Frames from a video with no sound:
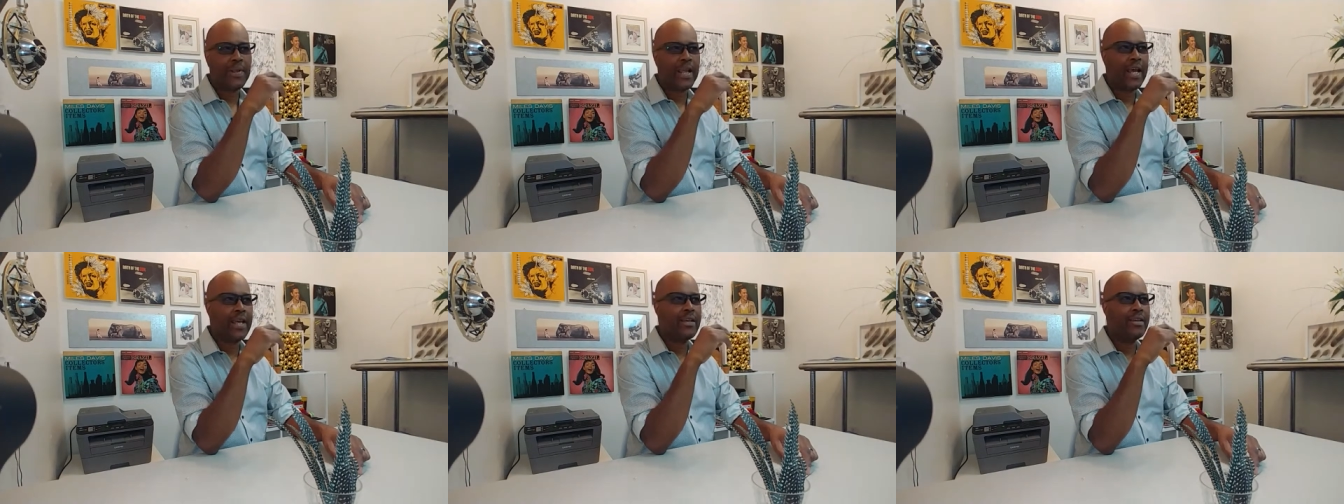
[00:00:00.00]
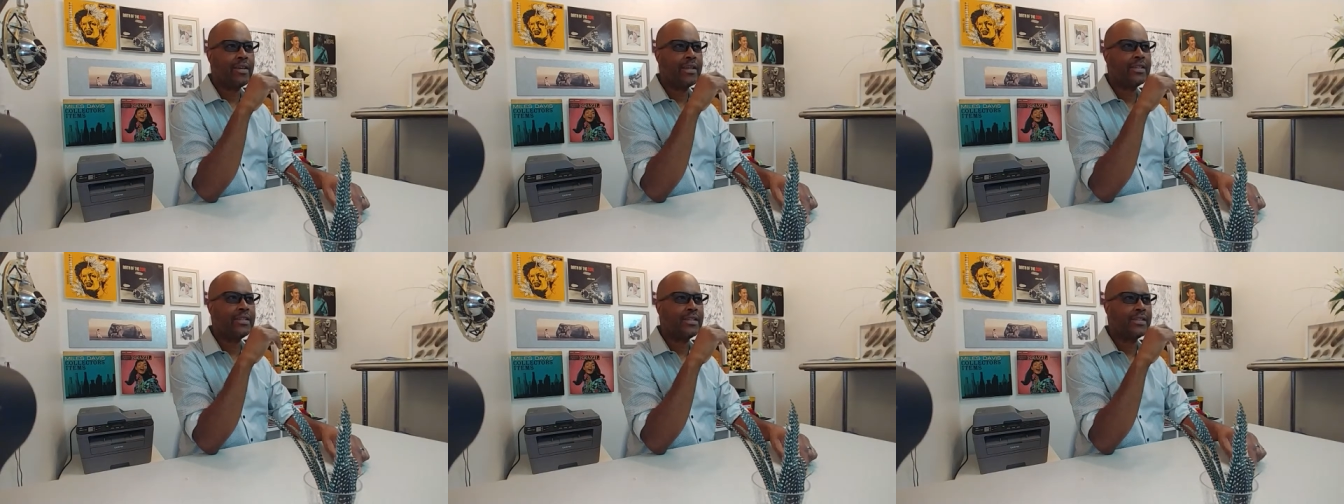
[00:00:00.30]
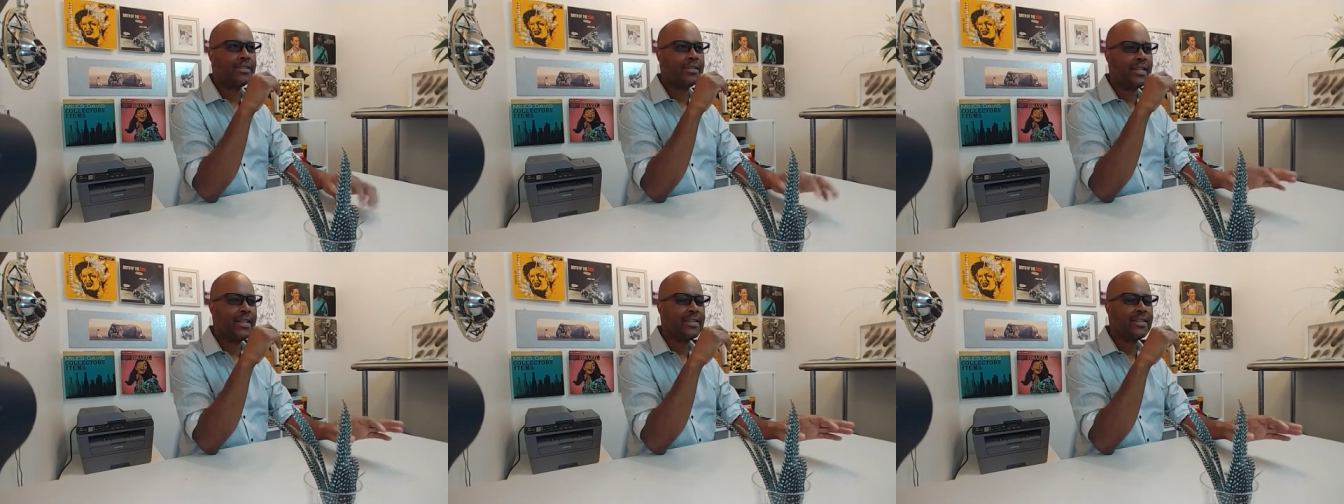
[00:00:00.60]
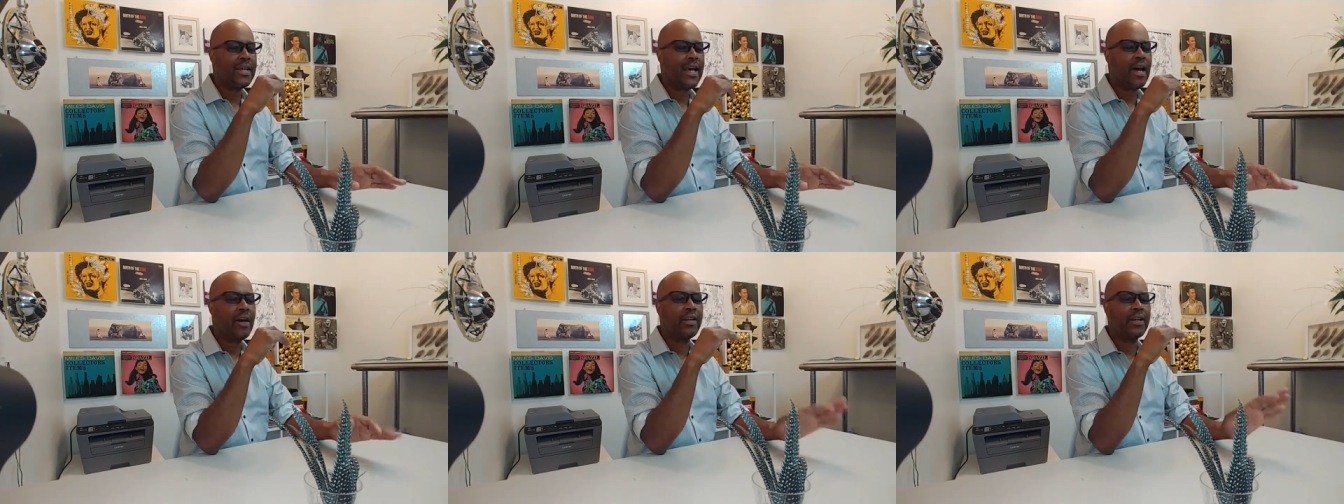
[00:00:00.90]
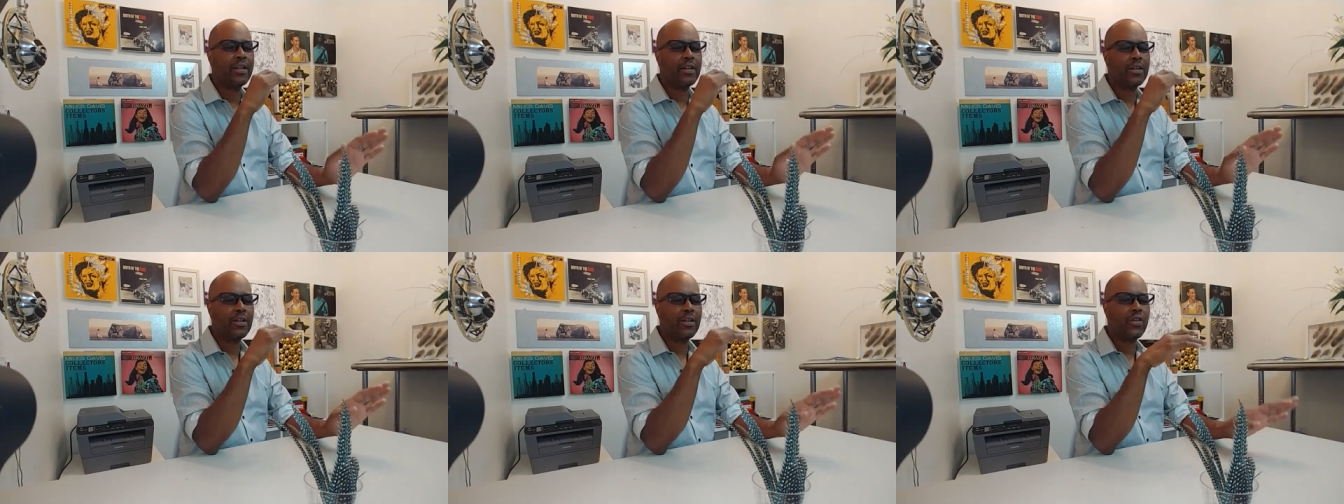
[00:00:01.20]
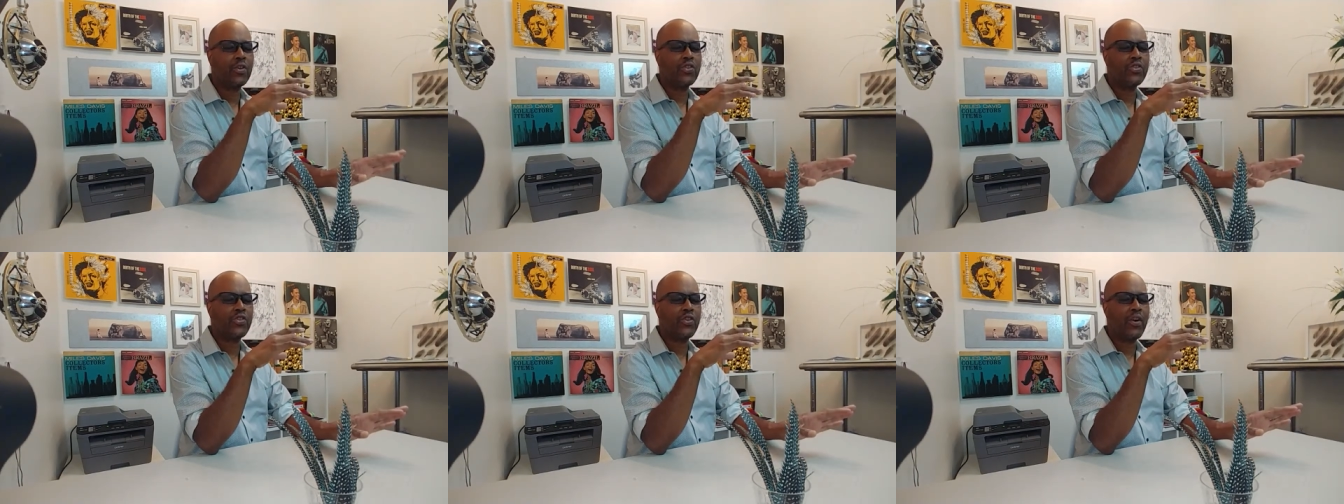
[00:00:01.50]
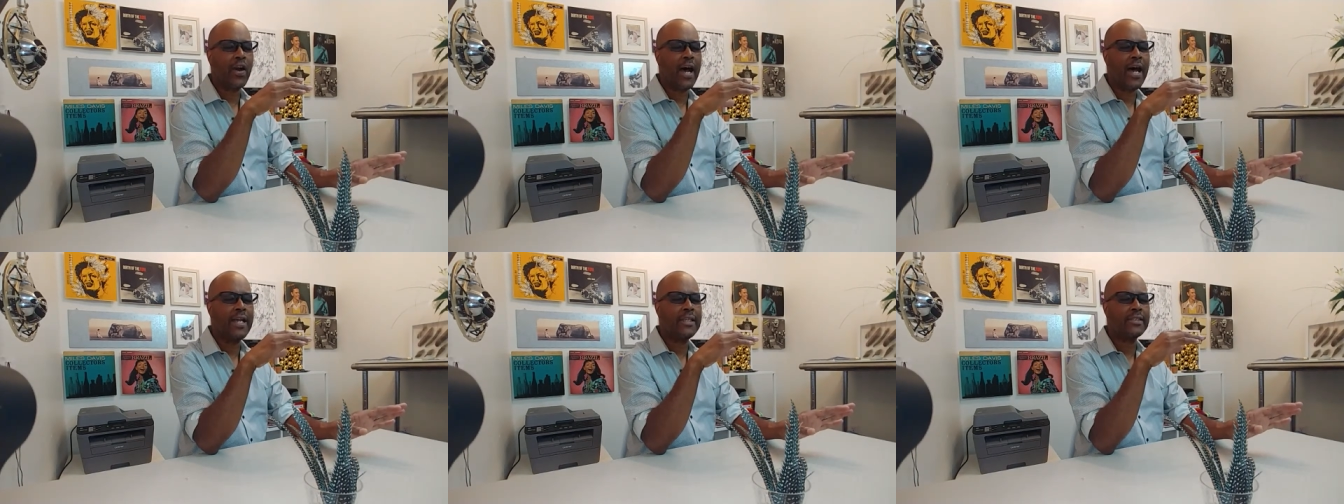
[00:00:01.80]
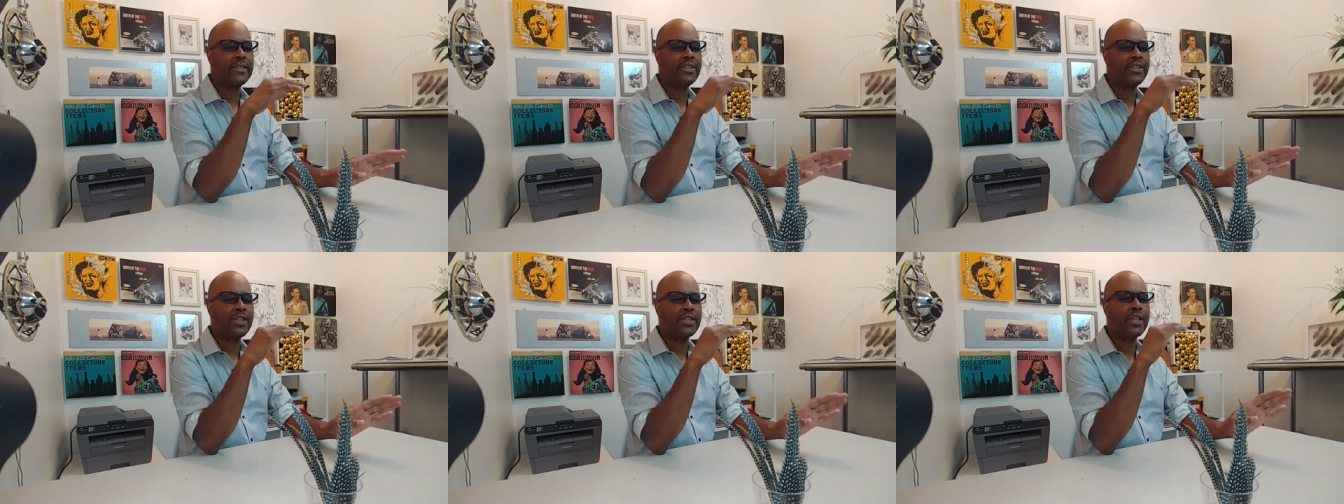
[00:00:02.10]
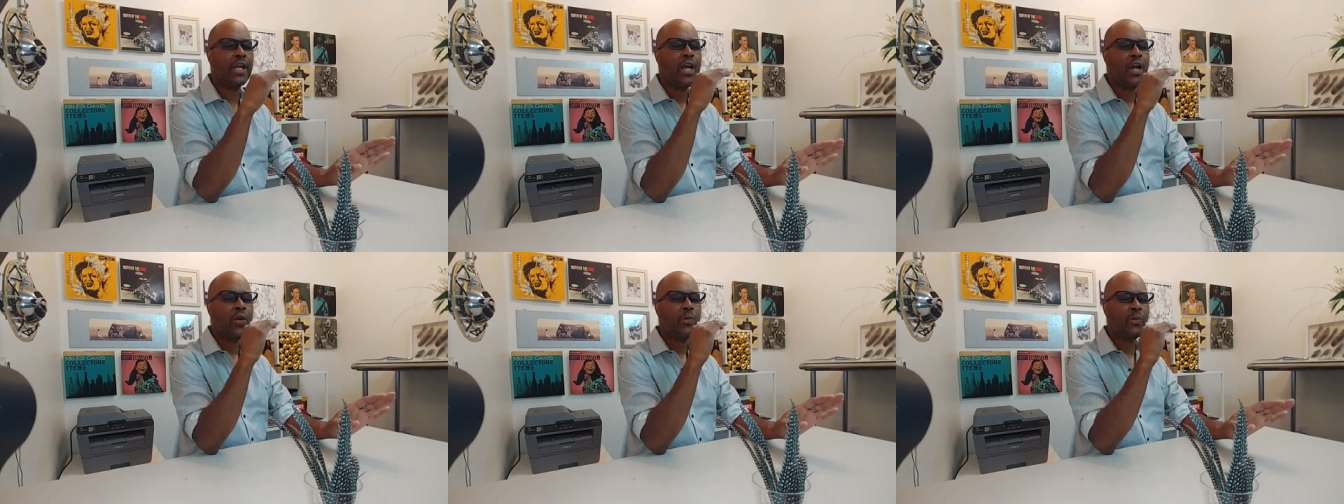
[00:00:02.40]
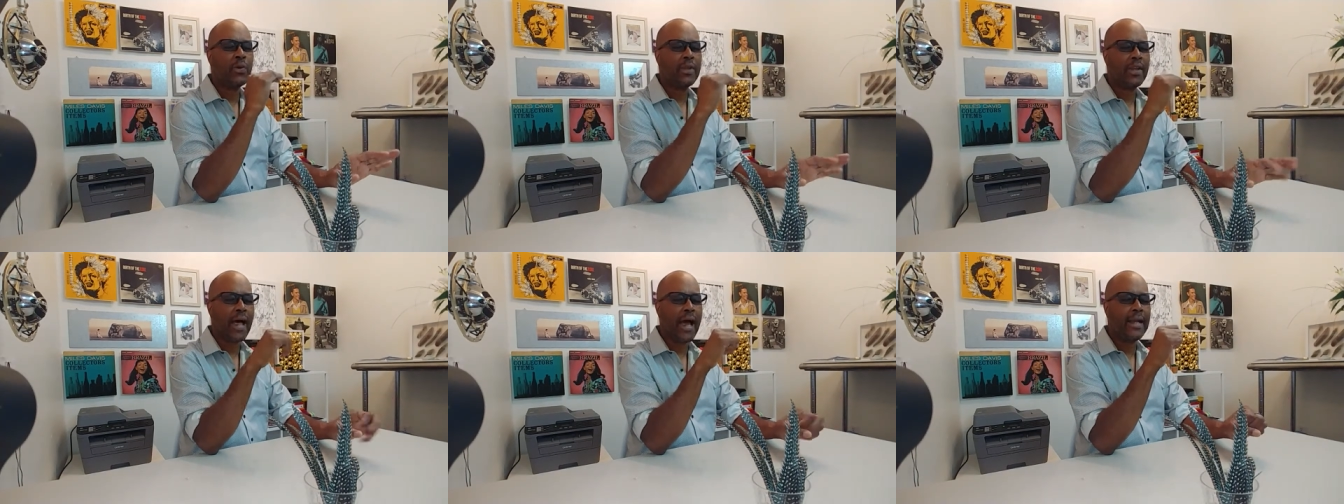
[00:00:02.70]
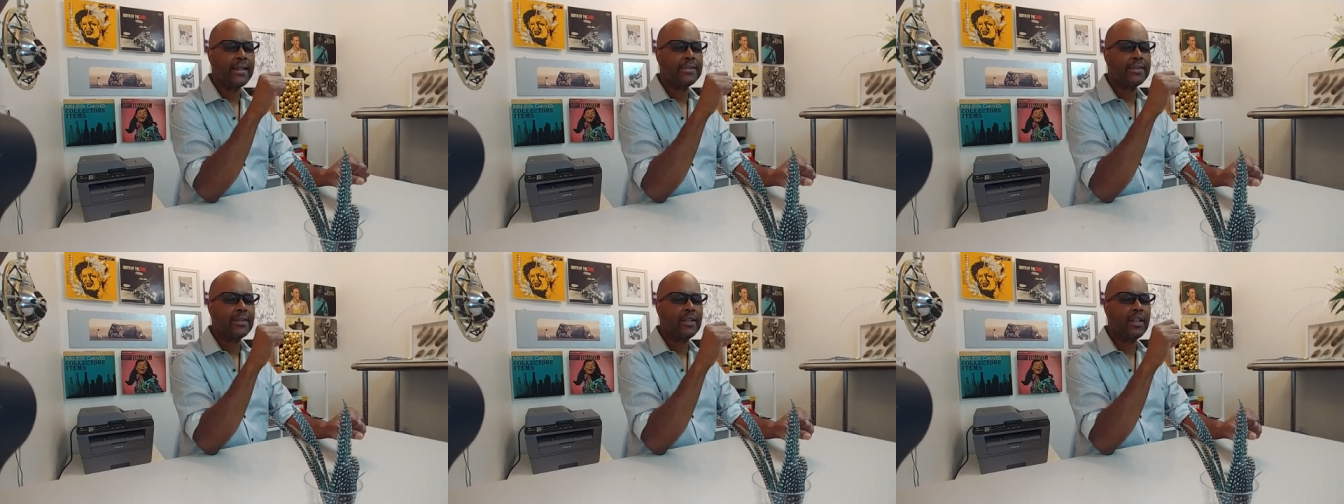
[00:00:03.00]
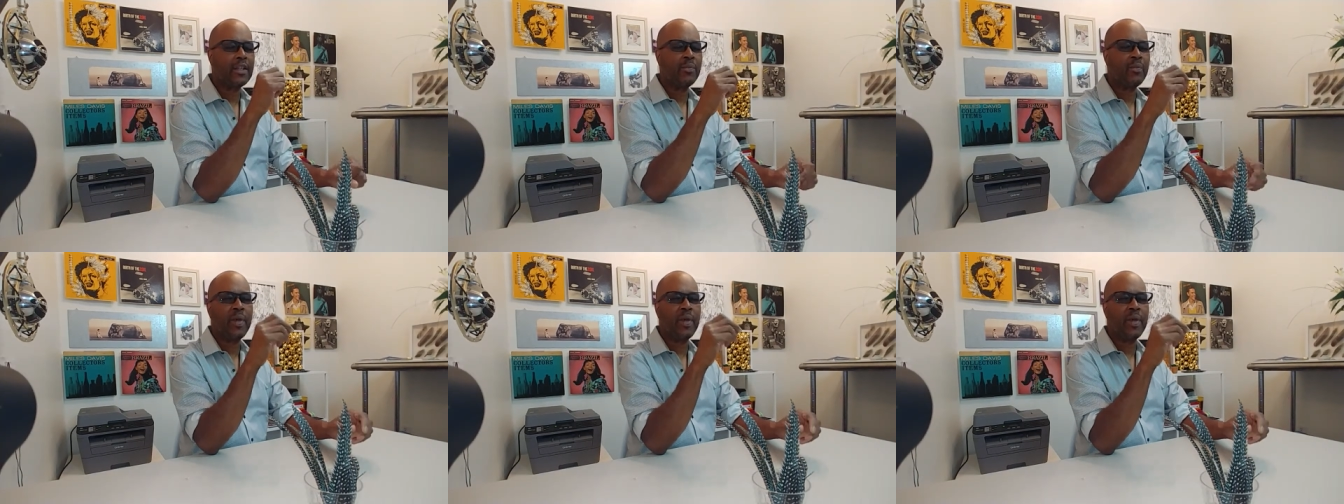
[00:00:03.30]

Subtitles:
that you can just sit down and close your eyes and just relax a little